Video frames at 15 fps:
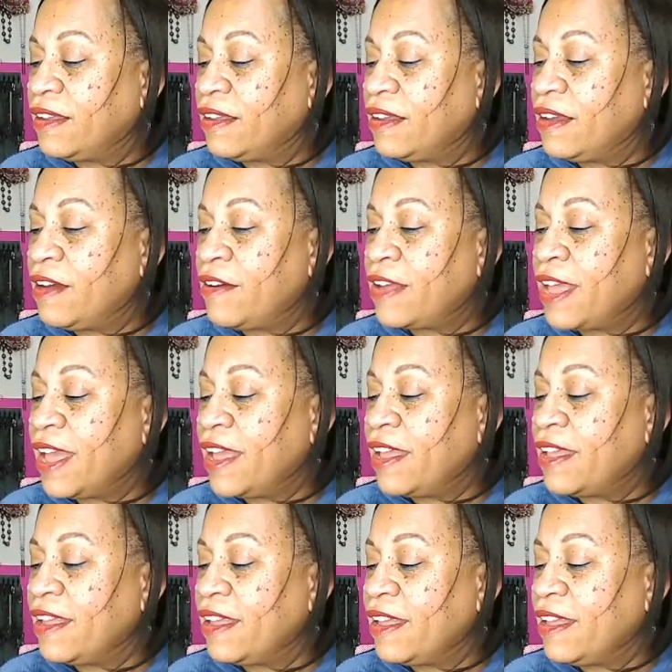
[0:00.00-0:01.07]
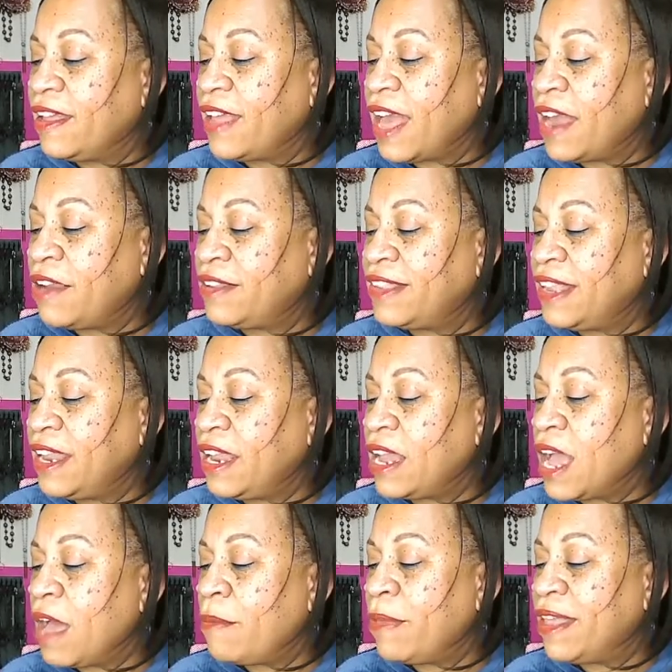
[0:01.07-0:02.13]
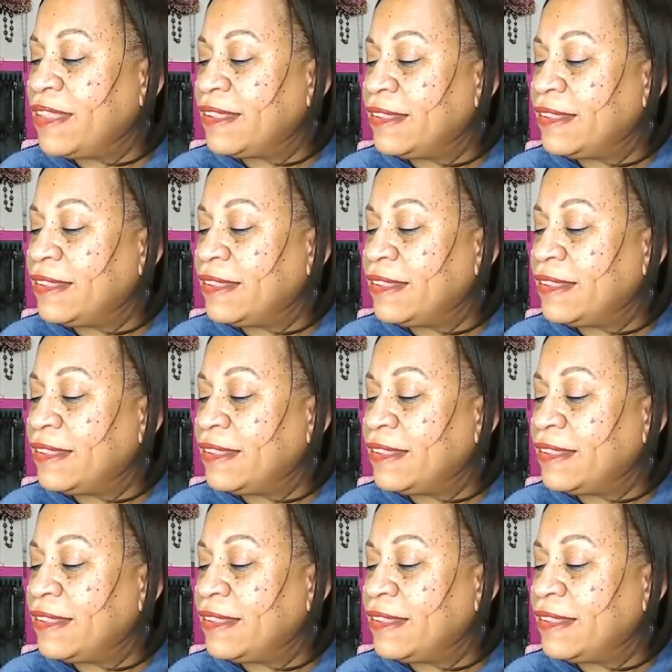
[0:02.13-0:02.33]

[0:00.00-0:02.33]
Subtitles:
Okay. I don't see any comments.